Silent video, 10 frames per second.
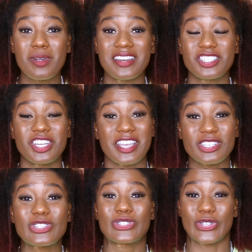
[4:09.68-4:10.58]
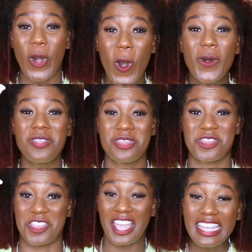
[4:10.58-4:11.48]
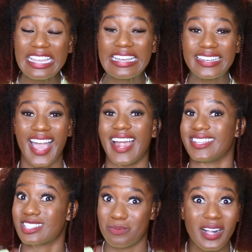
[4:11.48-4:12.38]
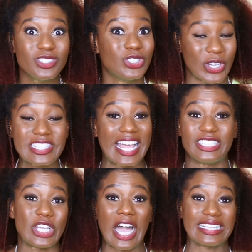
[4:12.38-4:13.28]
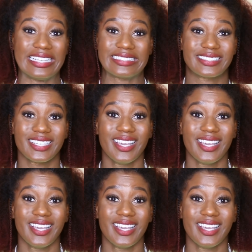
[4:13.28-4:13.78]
deep conditioner is so thick and it smells just like chocolate.